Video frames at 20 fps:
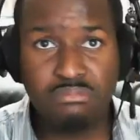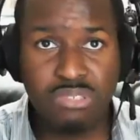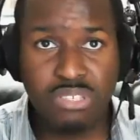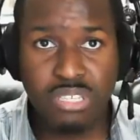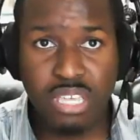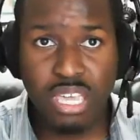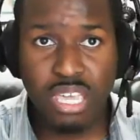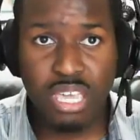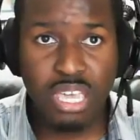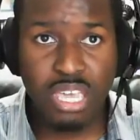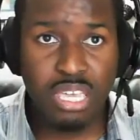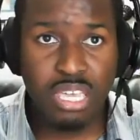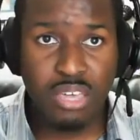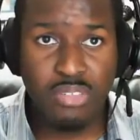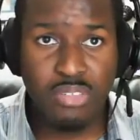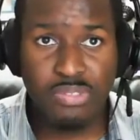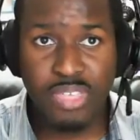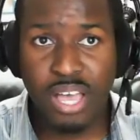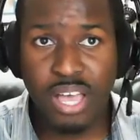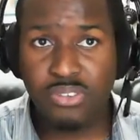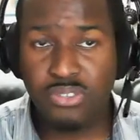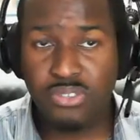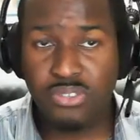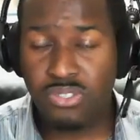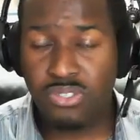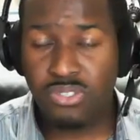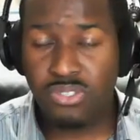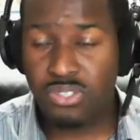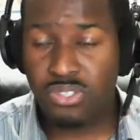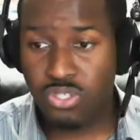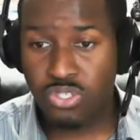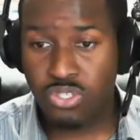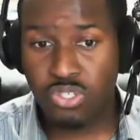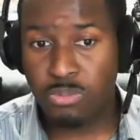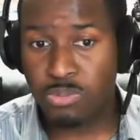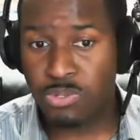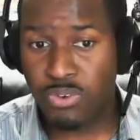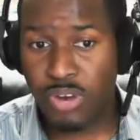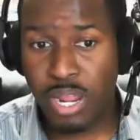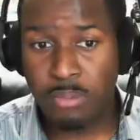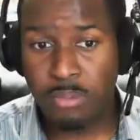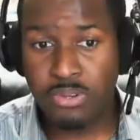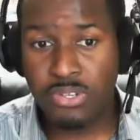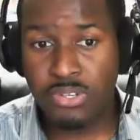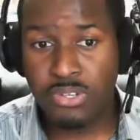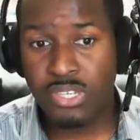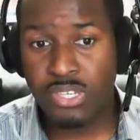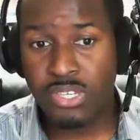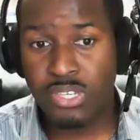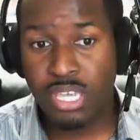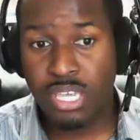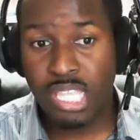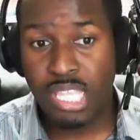say, 1,000 new subscribers.